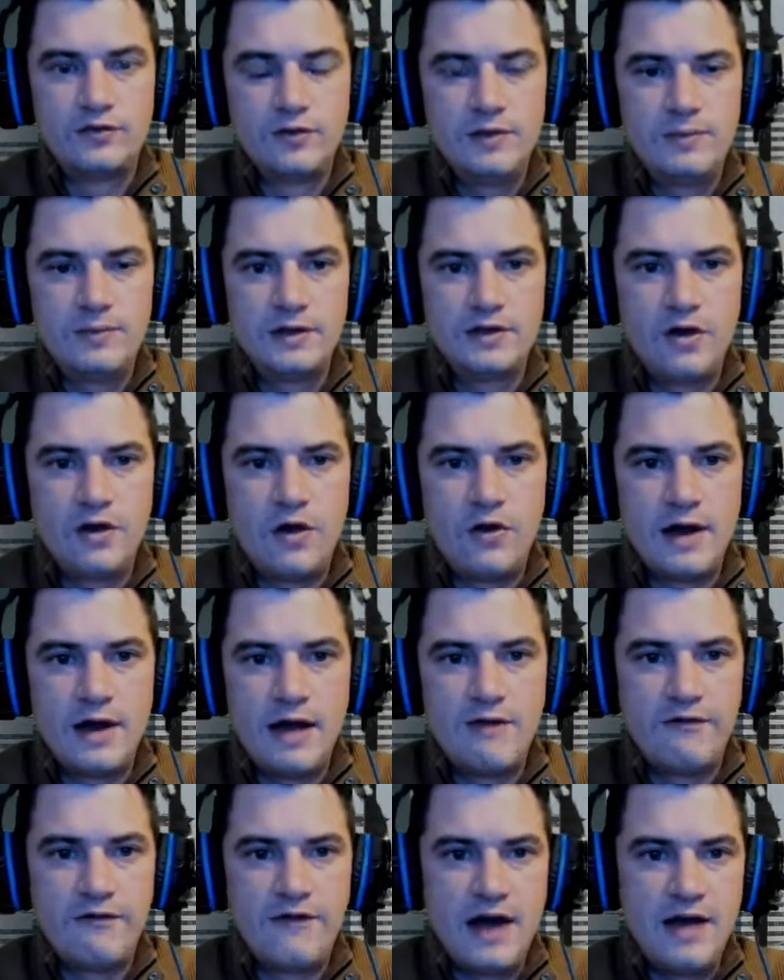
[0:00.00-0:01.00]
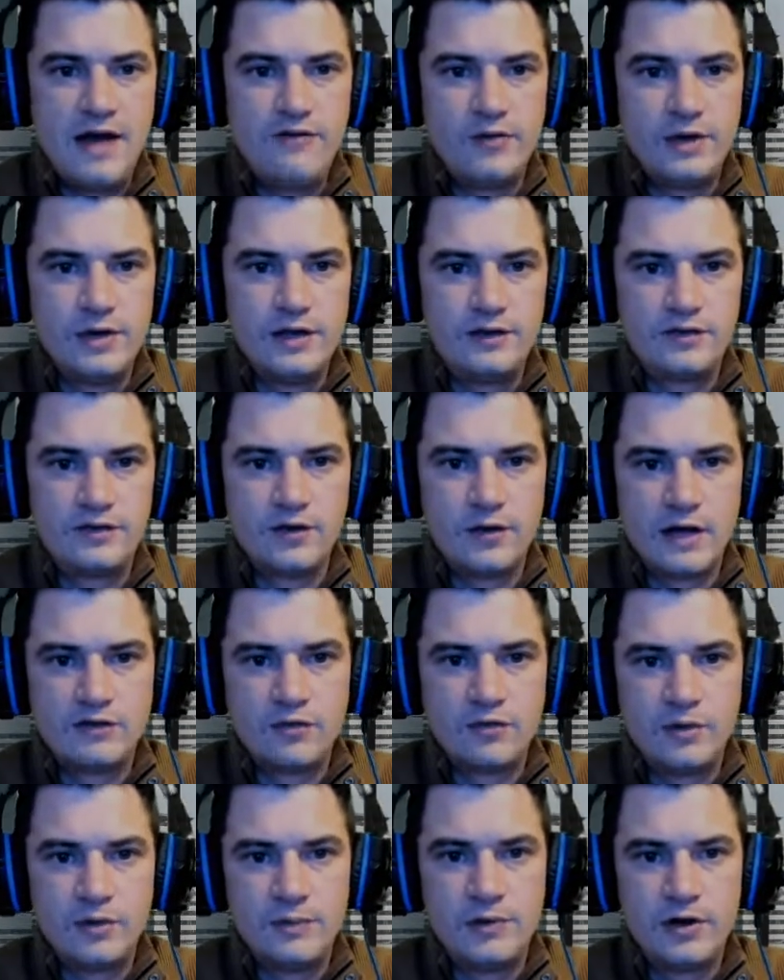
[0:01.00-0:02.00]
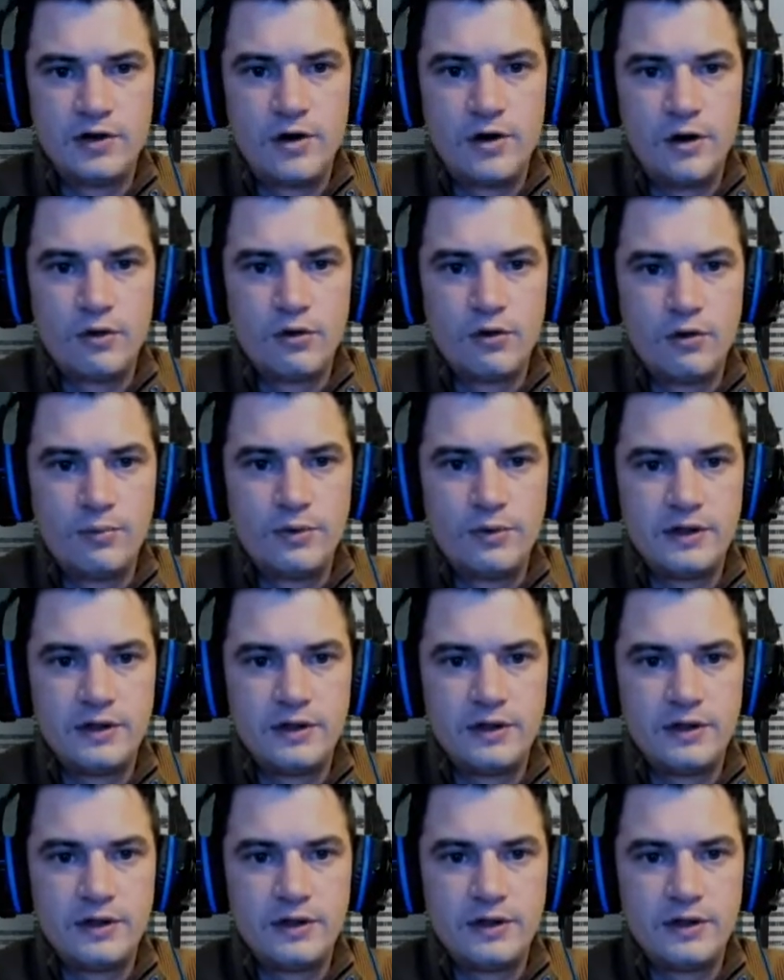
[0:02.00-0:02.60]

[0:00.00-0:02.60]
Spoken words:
We've been calling out 5 weeks, so that's what we put in our group.